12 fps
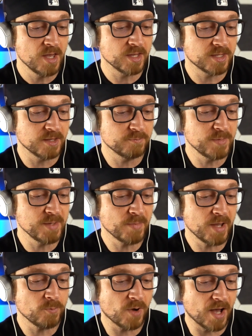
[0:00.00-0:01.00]
Give me
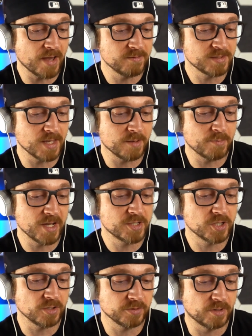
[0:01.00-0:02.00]
my wives and my
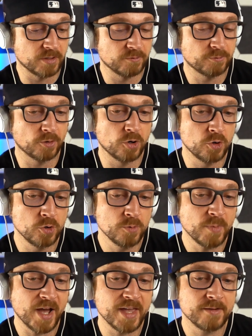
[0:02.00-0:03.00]
children, for
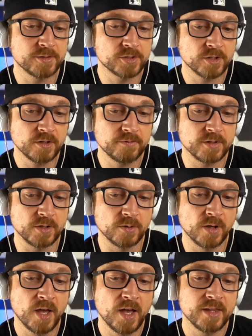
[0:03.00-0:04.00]
whom I have served you,
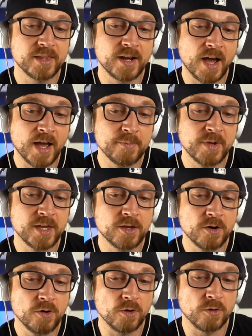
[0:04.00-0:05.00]
that I may
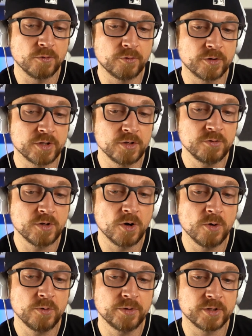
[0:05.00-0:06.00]
go, for you
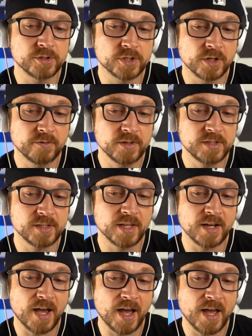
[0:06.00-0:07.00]
know the service
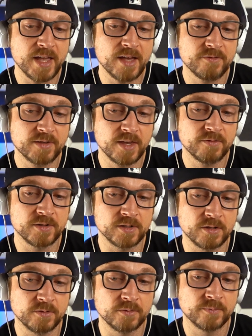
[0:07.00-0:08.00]
that I have given you."